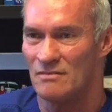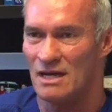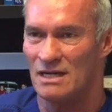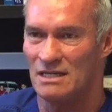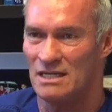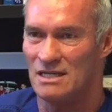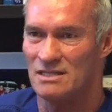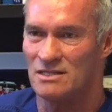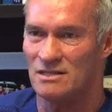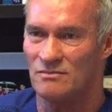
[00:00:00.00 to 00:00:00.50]

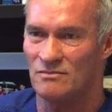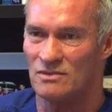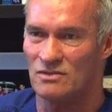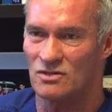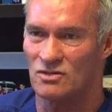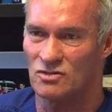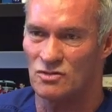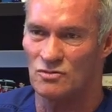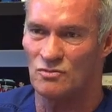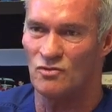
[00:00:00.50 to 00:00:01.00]
Magnesium is
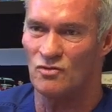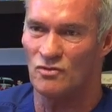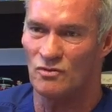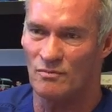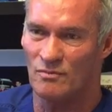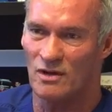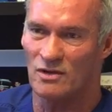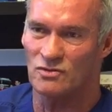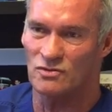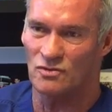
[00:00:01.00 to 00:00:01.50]
a smooth
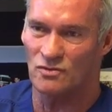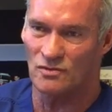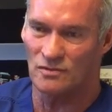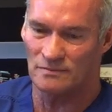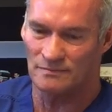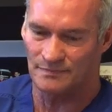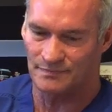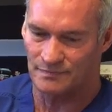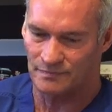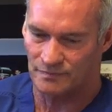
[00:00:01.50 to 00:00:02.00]
muscle